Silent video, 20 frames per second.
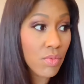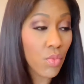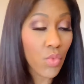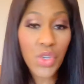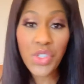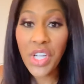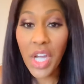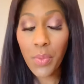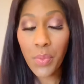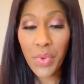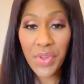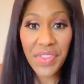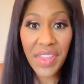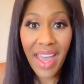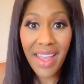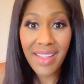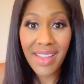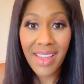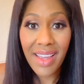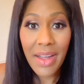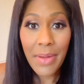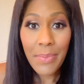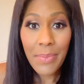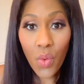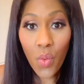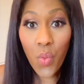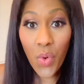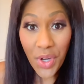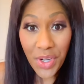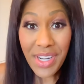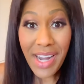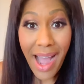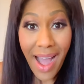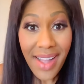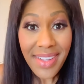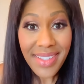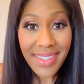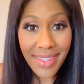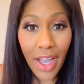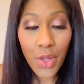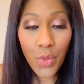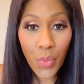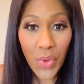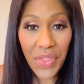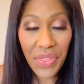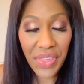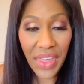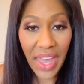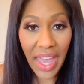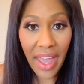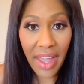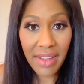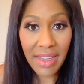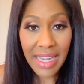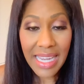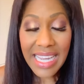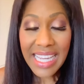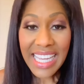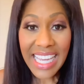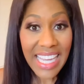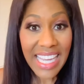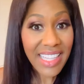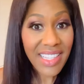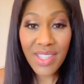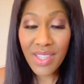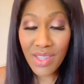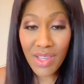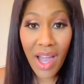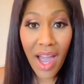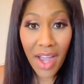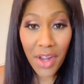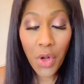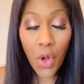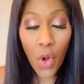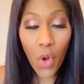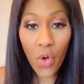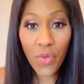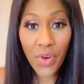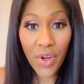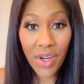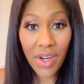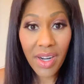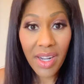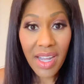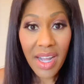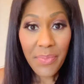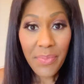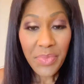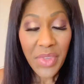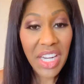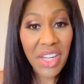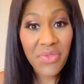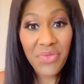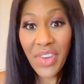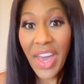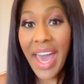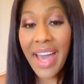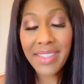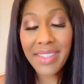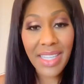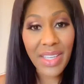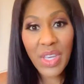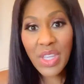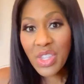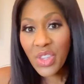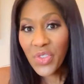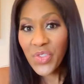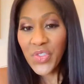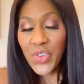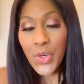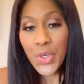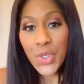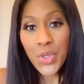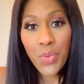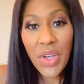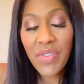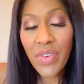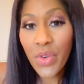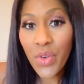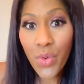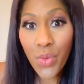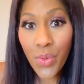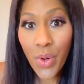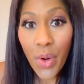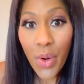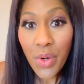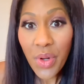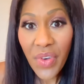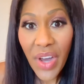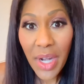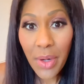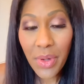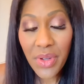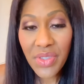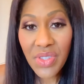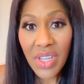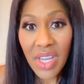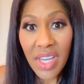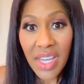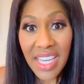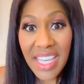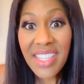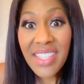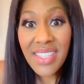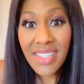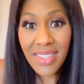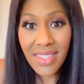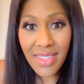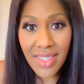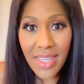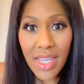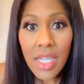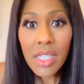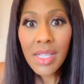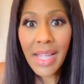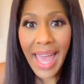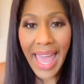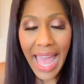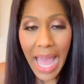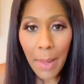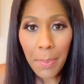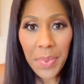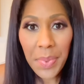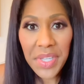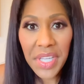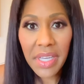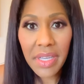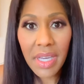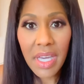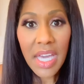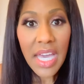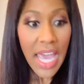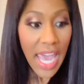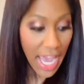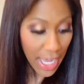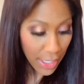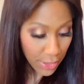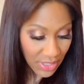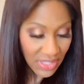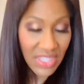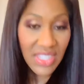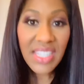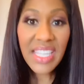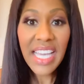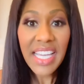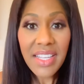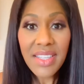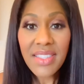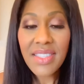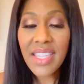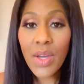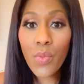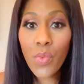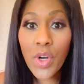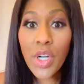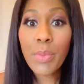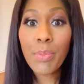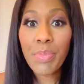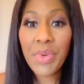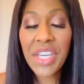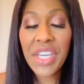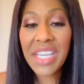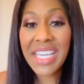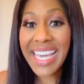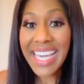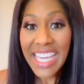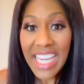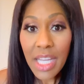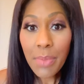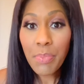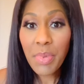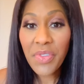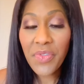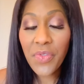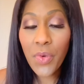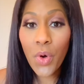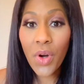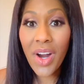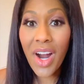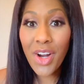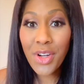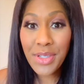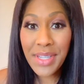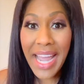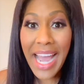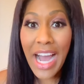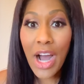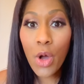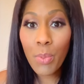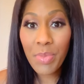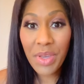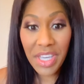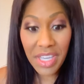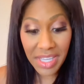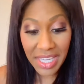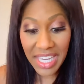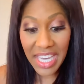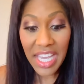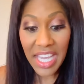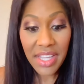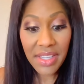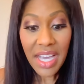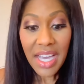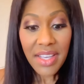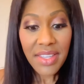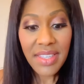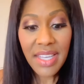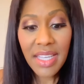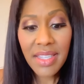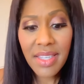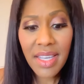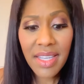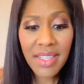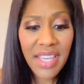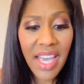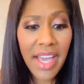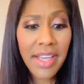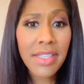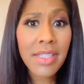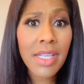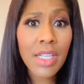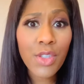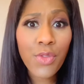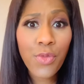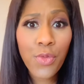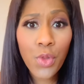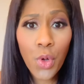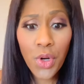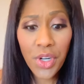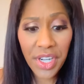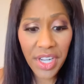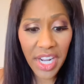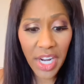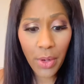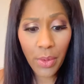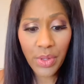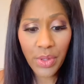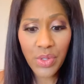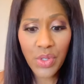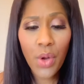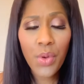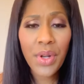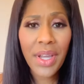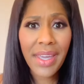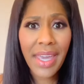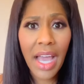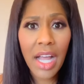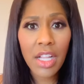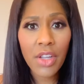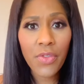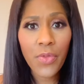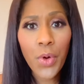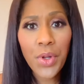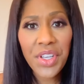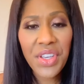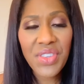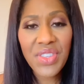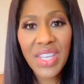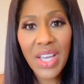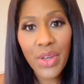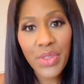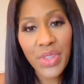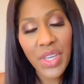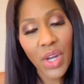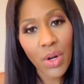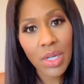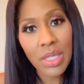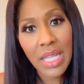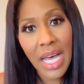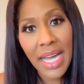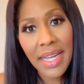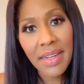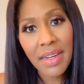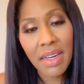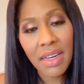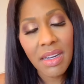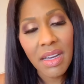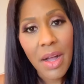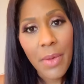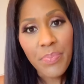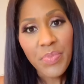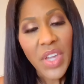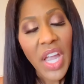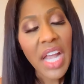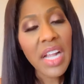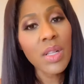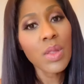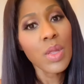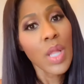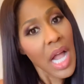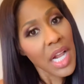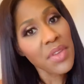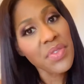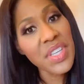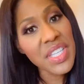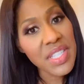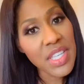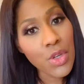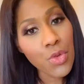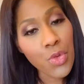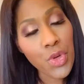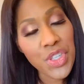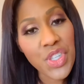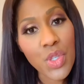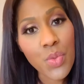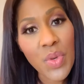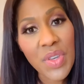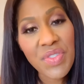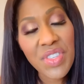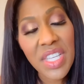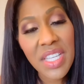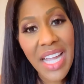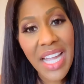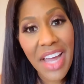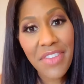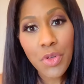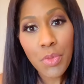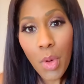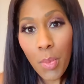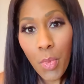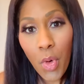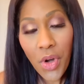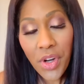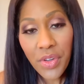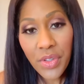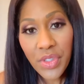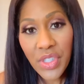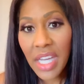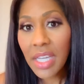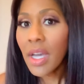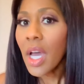We're done with that. We're not done with that. It's not over. And in fact, I think the first wave of coronavirus is still happening. And states that weren't being hit before are now being hit. States like Texas, Florida, Arizona, California, South Carolina. And a lot of these increases we've seen after Memorial Day.